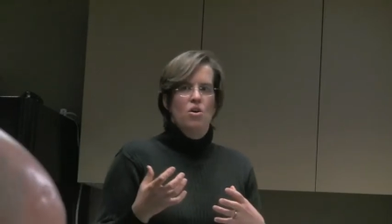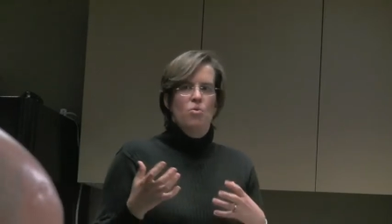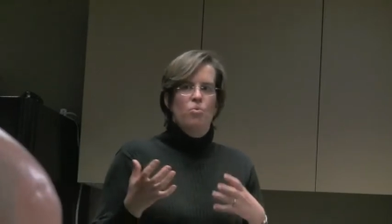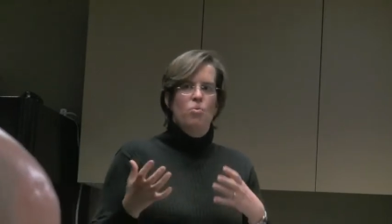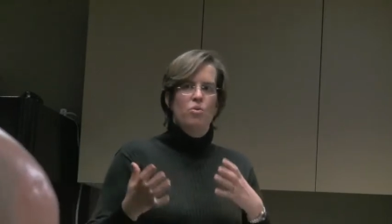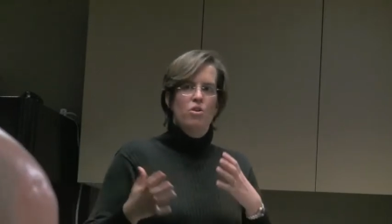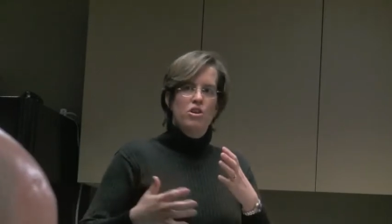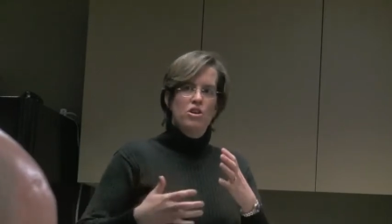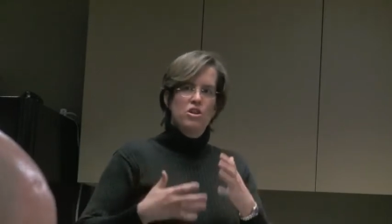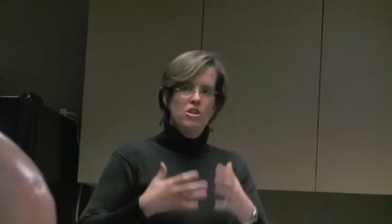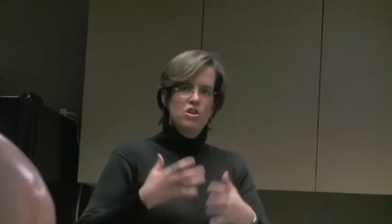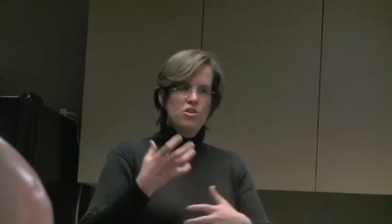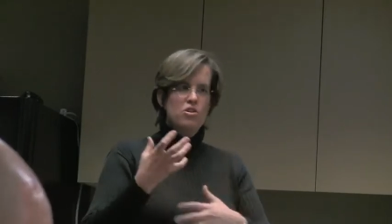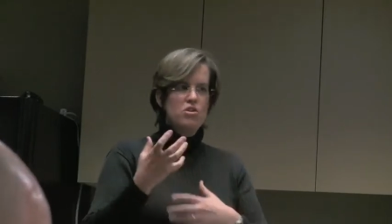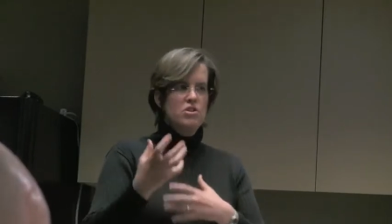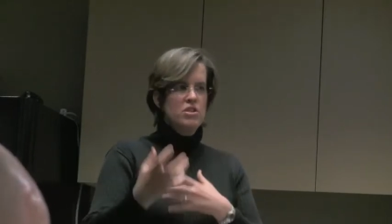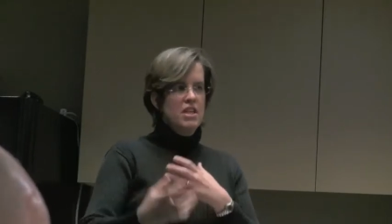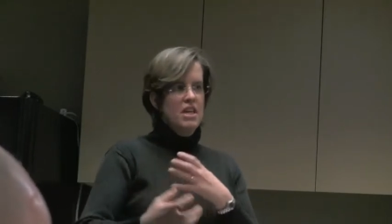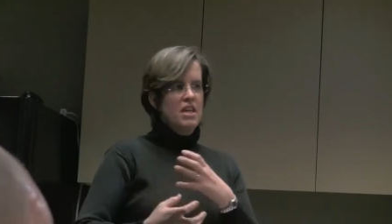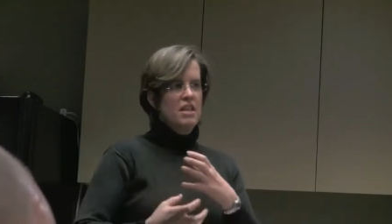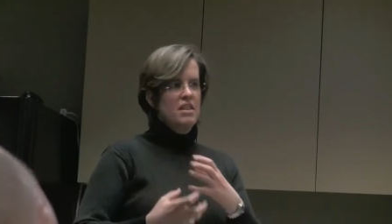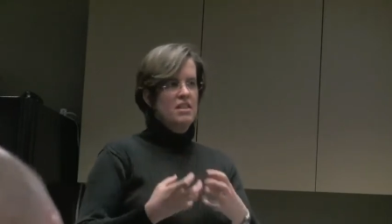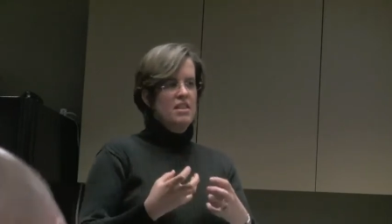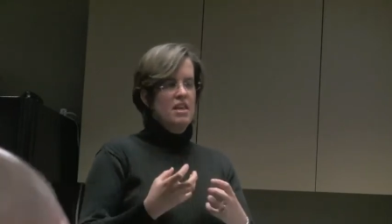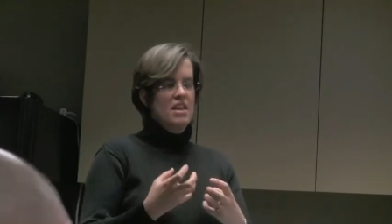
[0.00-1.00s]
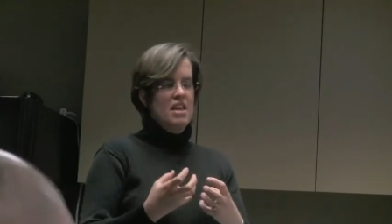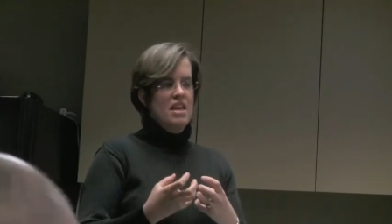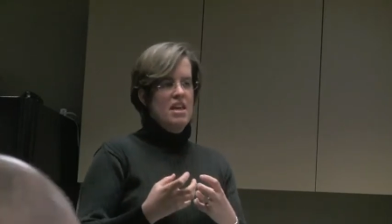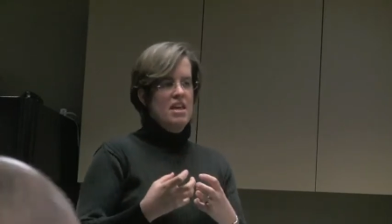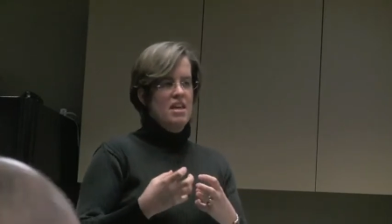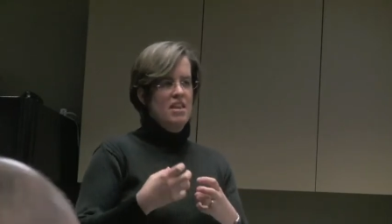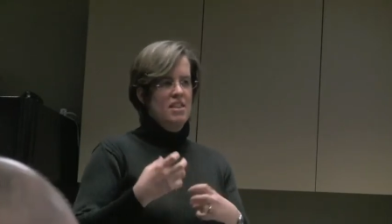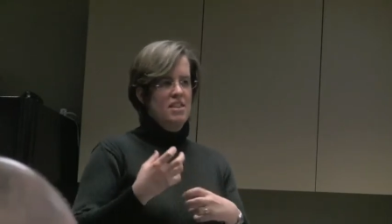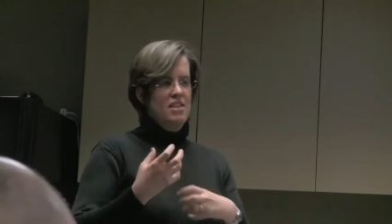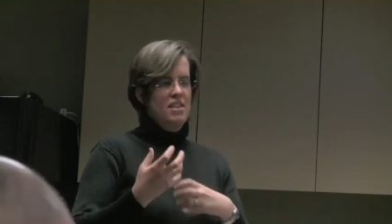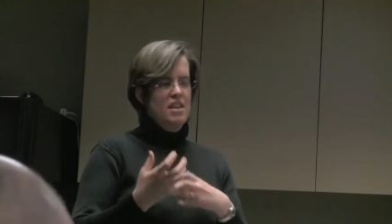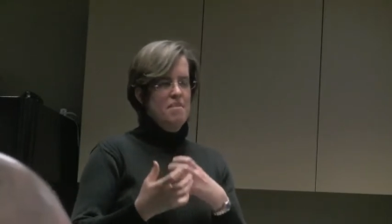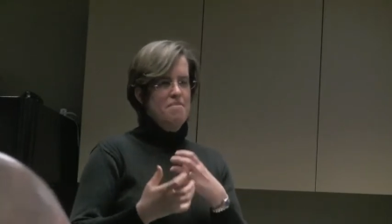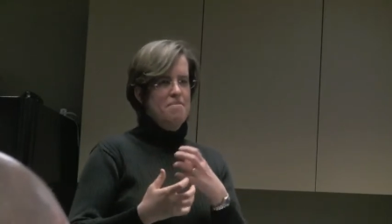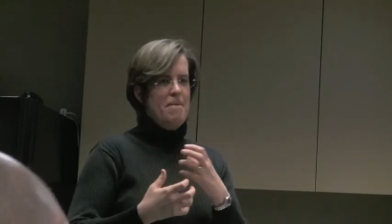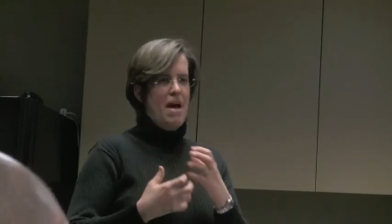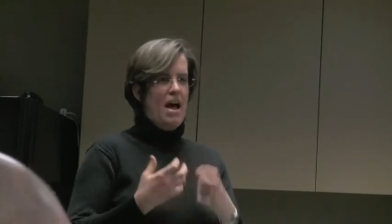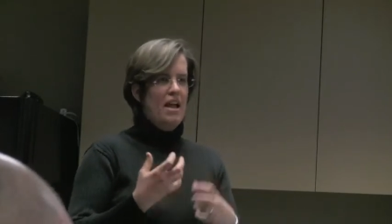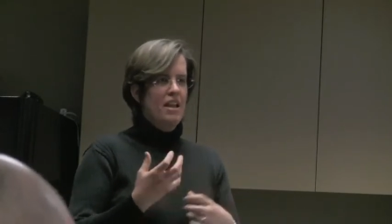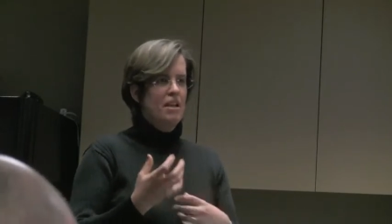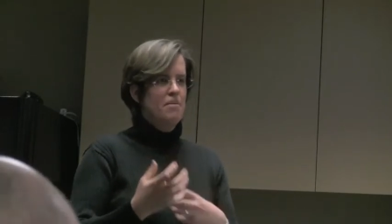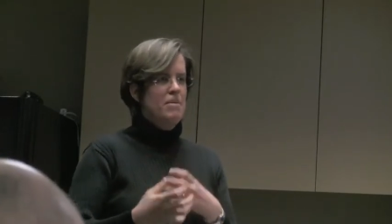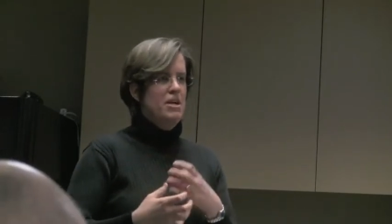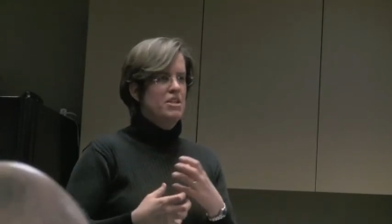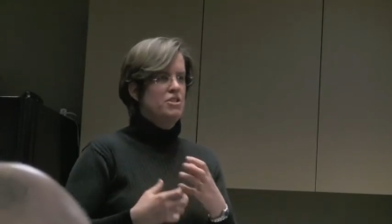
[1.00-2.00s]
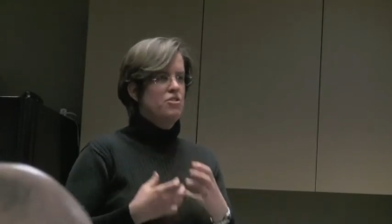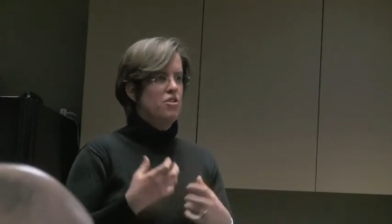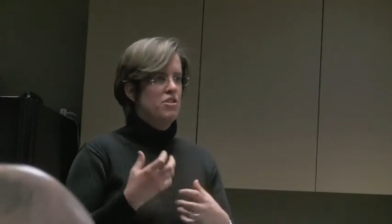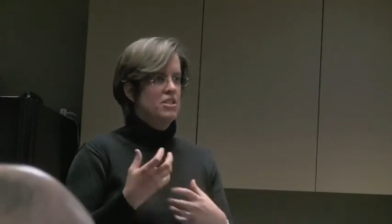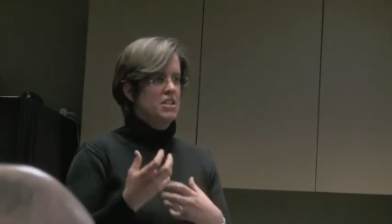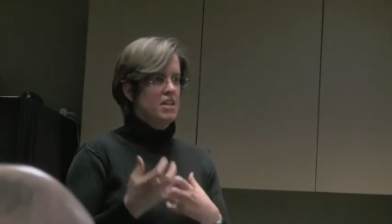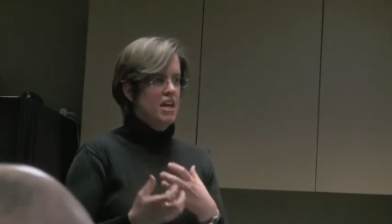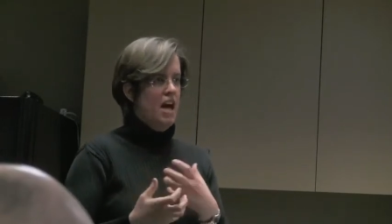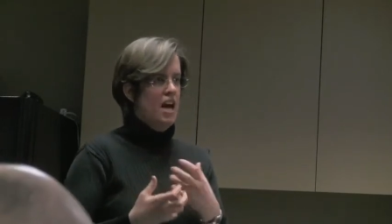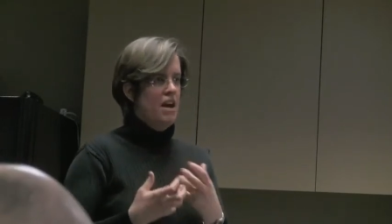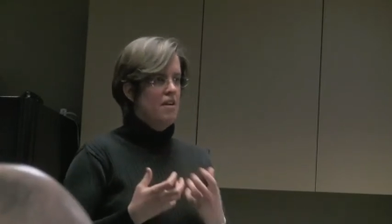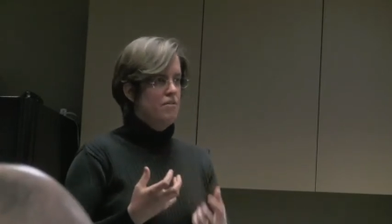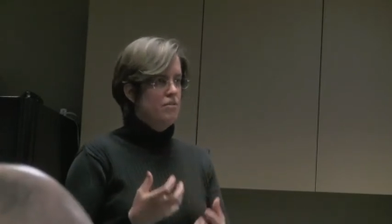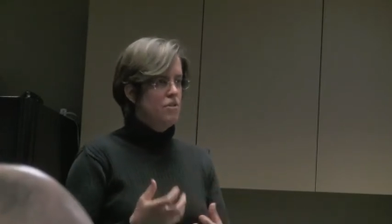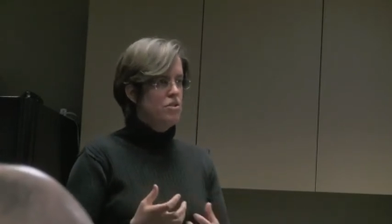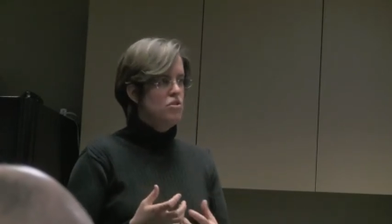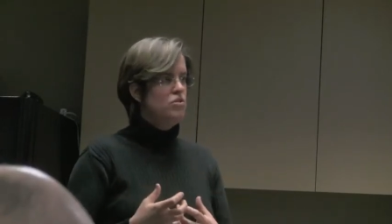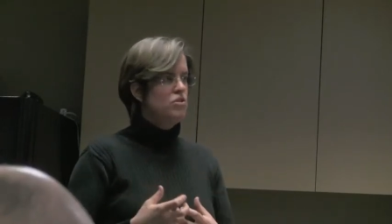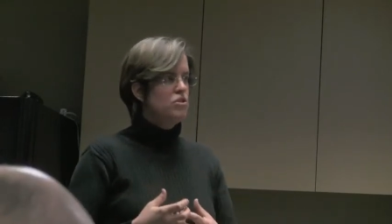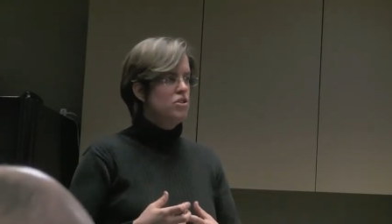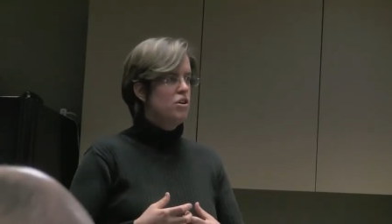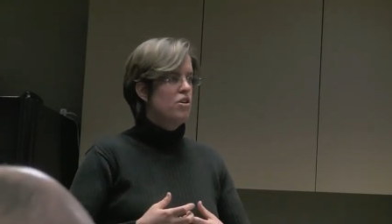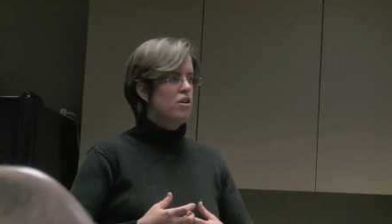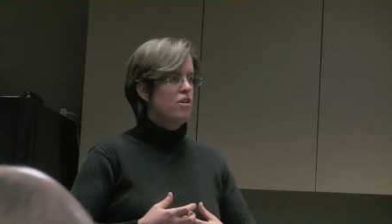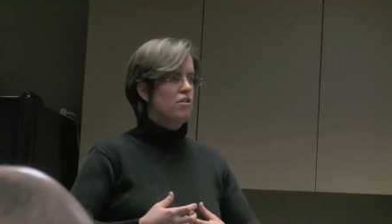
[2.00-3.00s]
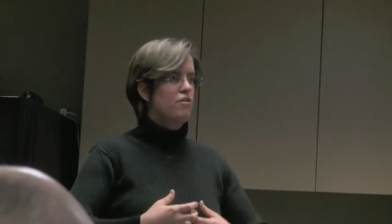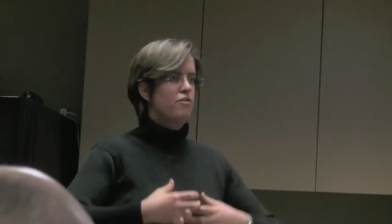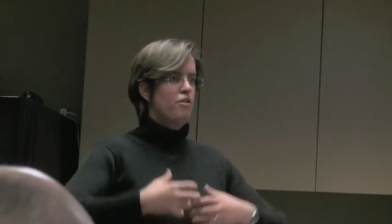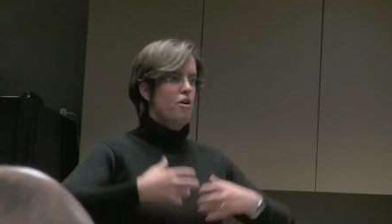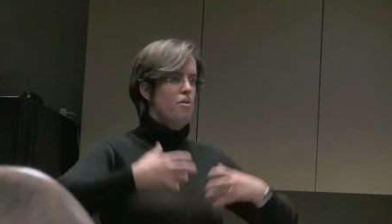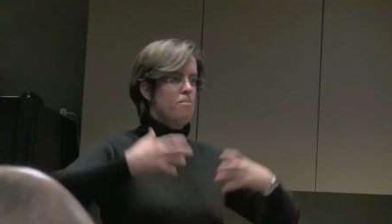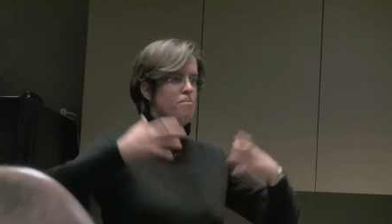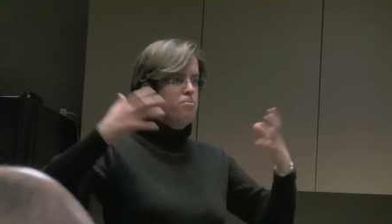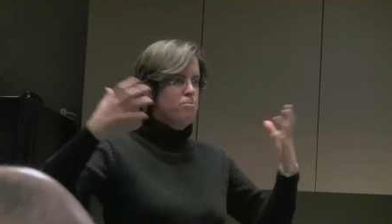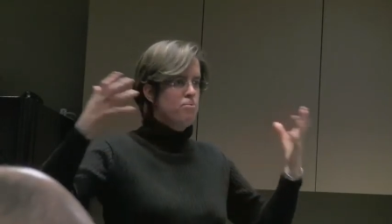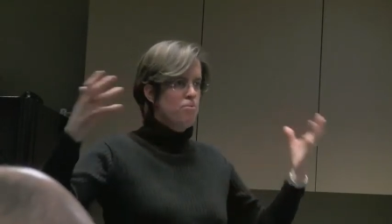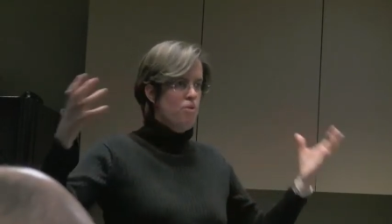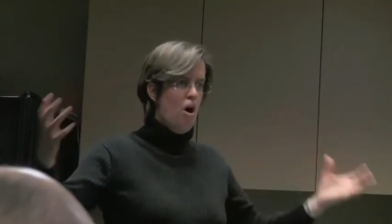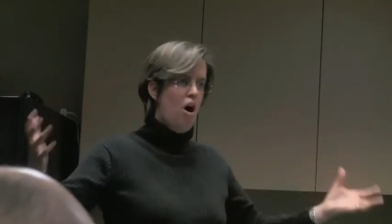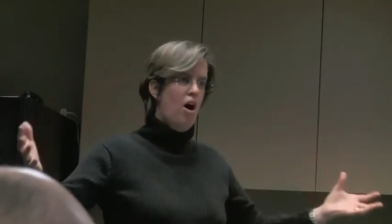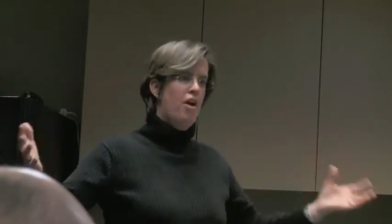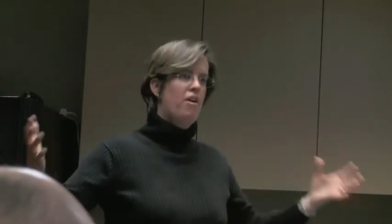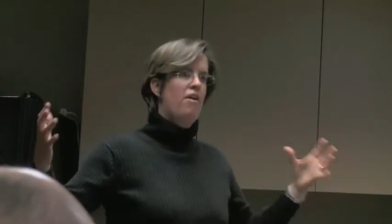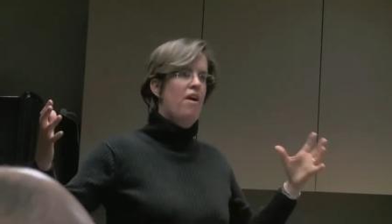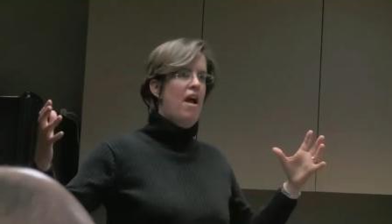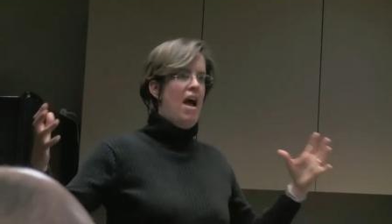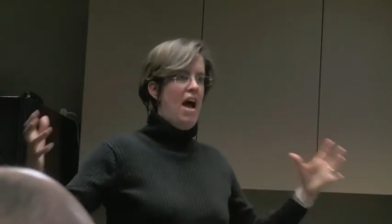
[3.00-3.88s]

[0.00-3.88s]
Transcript: we're using the, the ballot measure as a kind of news hook for a broader